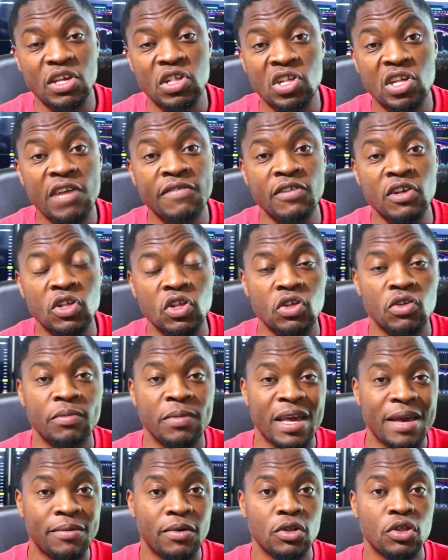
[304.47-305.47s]
their service to
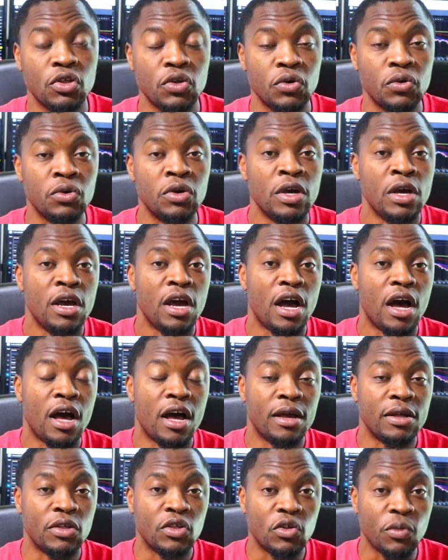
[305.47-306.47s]
be able to
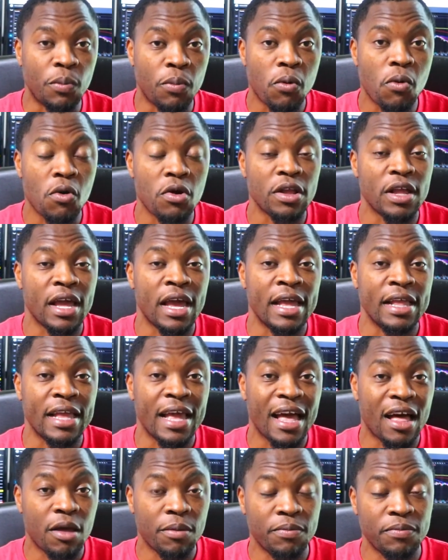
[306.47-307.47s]
uh, support and
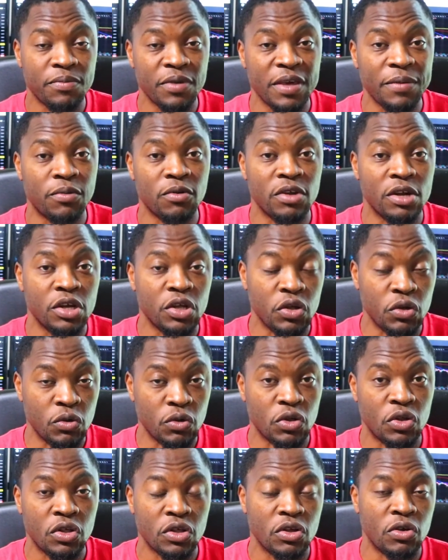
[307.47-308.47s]
help people that
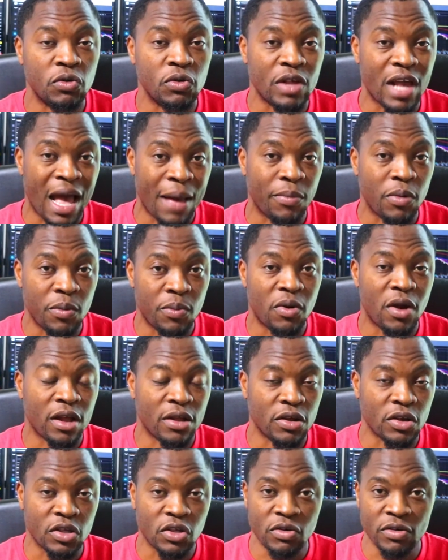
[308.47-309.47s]
use those Apple
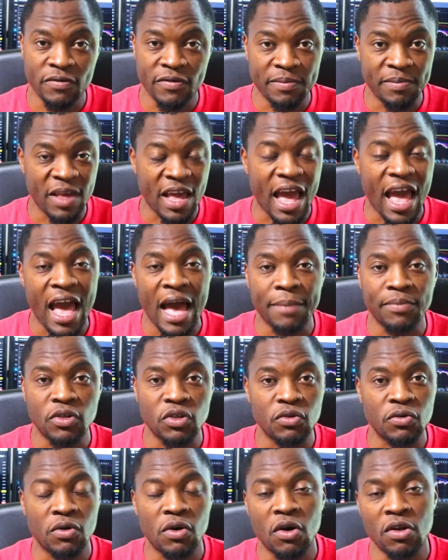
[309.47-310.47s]
products, so from their apps
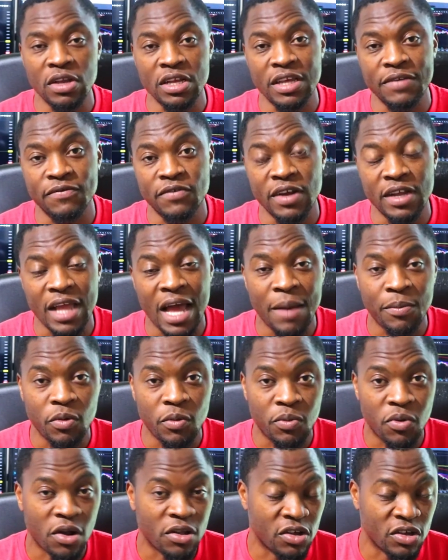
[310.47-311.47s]
to all the different Apple
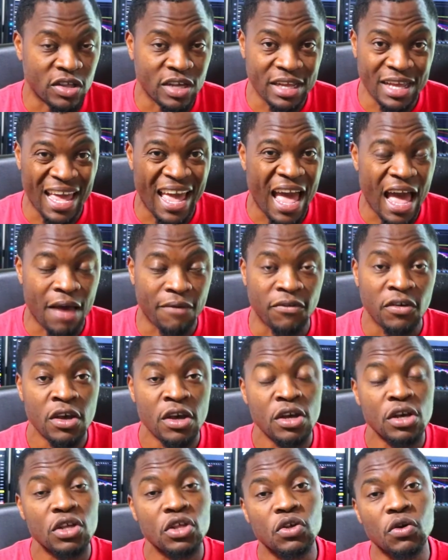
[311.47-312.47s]
products that they have.
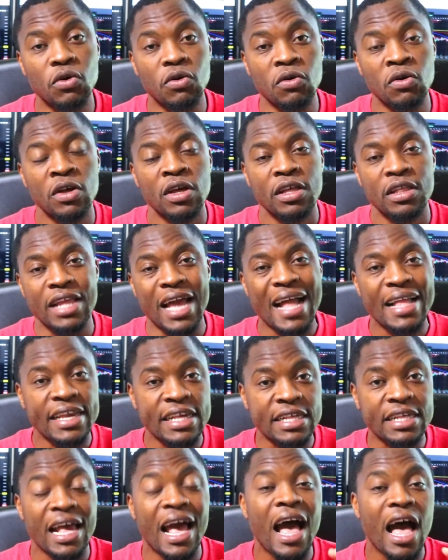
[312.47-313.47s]
So that
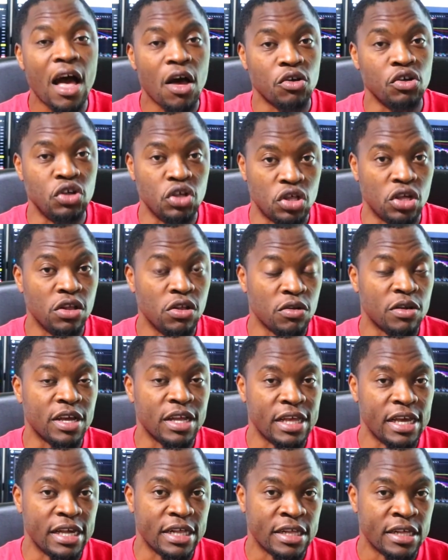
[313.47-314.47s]
is how you should look
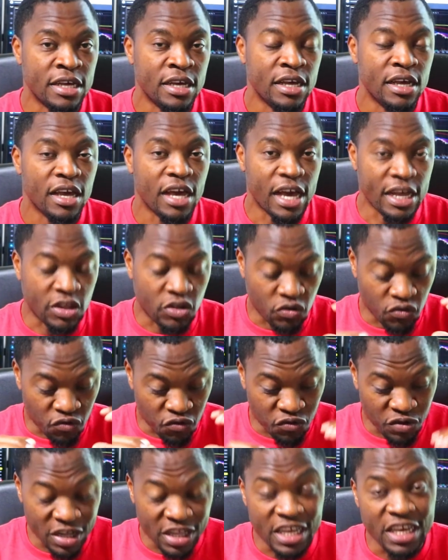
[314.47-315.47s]
at this. It's
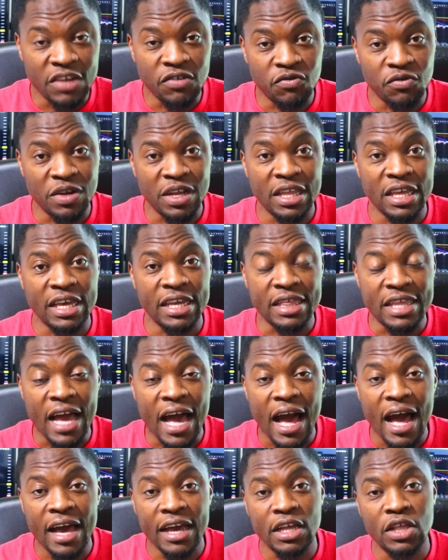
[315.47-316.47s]
really, really
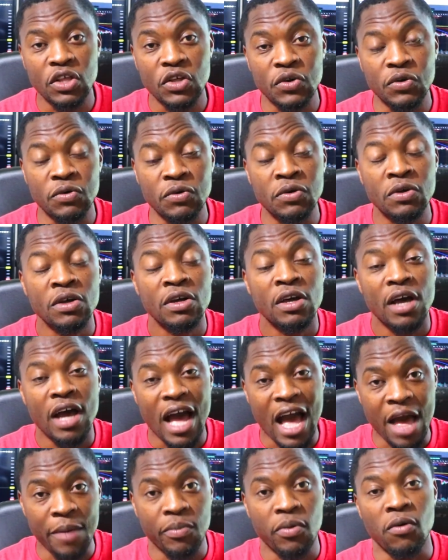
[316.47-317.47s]
tied to
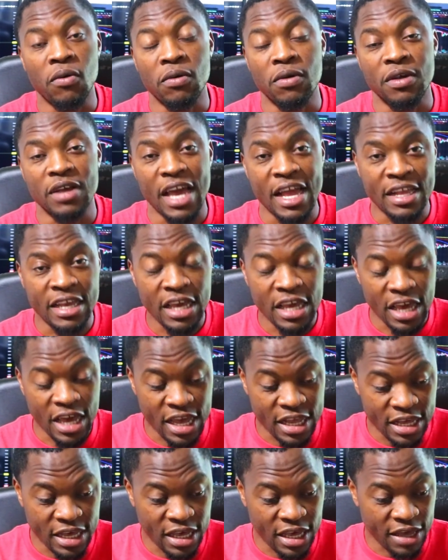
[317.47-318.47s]
Apple. Any
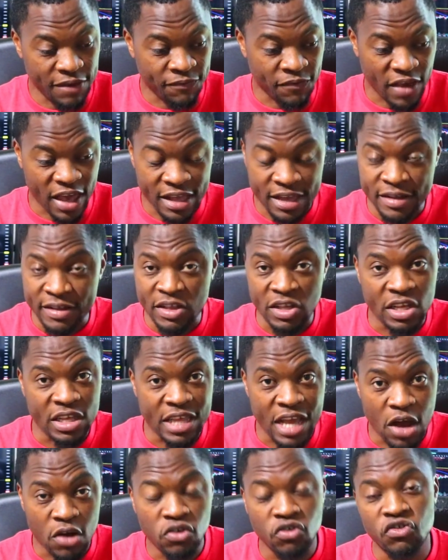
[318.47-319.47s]
any if any there's a
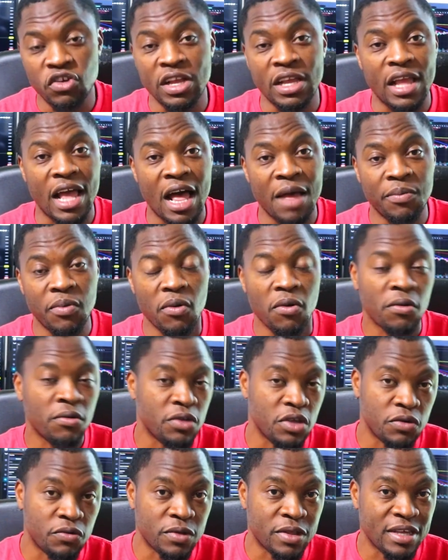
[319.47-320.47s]
downtrend in Apple,
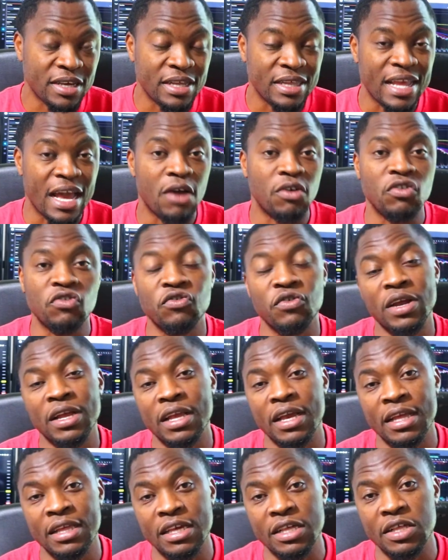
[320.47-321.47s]
you would see a
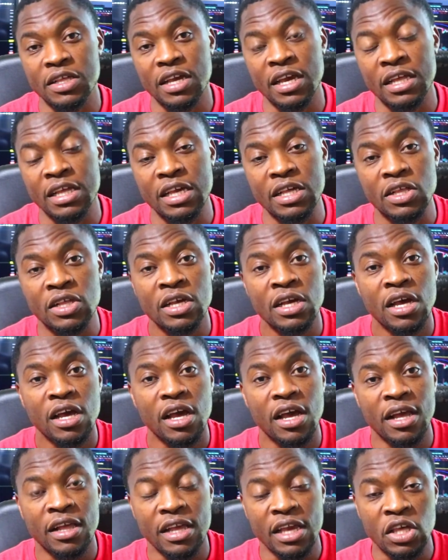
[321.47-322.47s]
downtrend and this and this
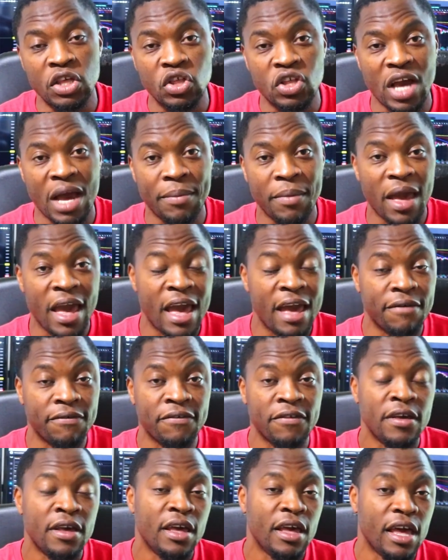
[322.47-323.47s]
and in
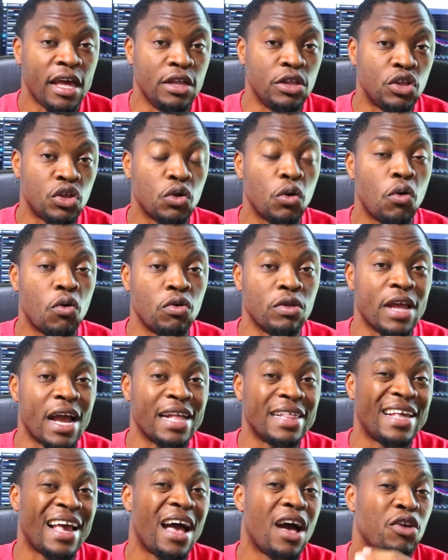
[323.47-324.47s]
JAMF. And so
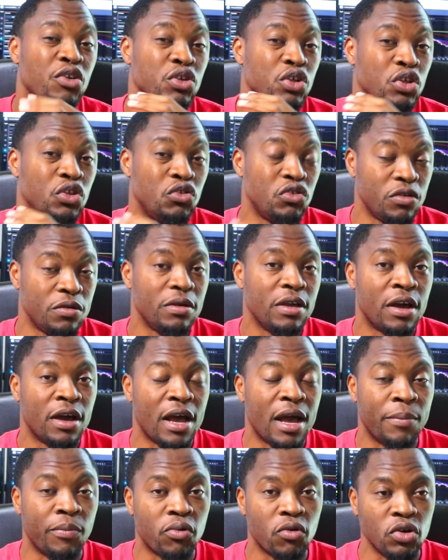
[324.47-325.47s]
that's how you should uh,
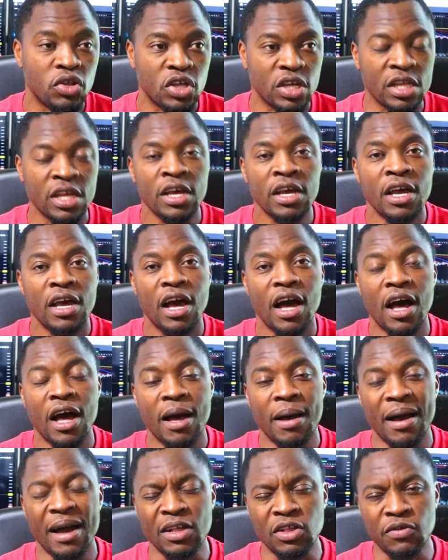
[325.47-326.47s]
approach it.
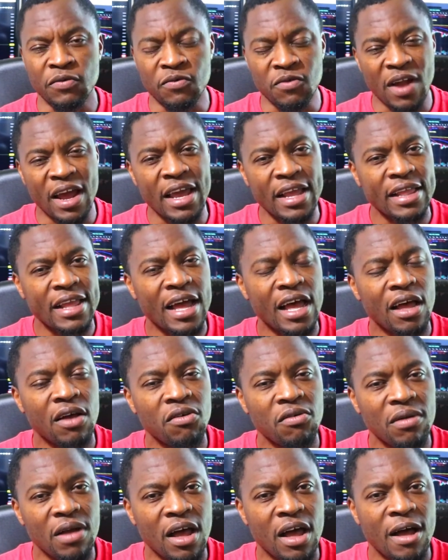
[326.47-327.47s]
Uh, as of right
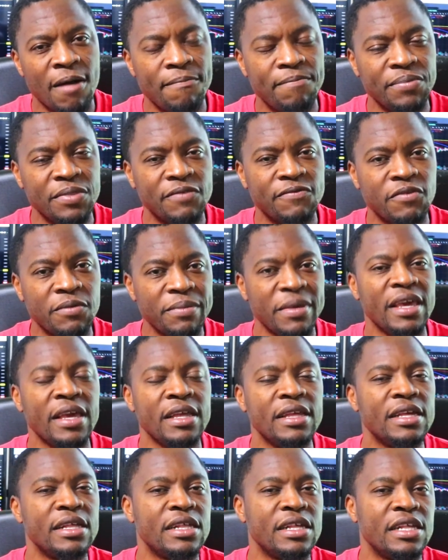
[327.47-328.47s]
now, um, for
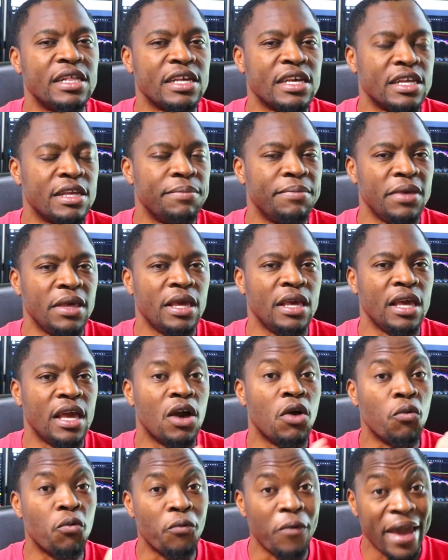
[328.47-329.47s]
me, this is going to be
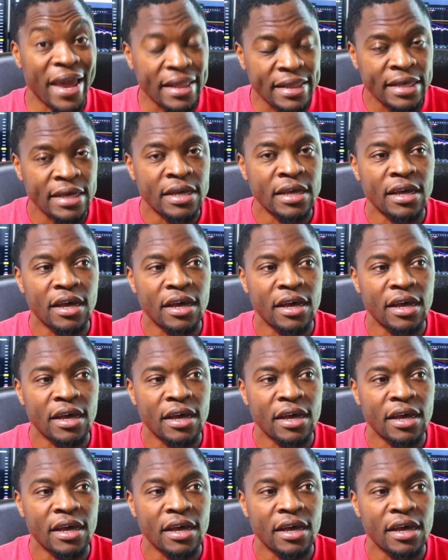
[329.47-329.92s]
a wait.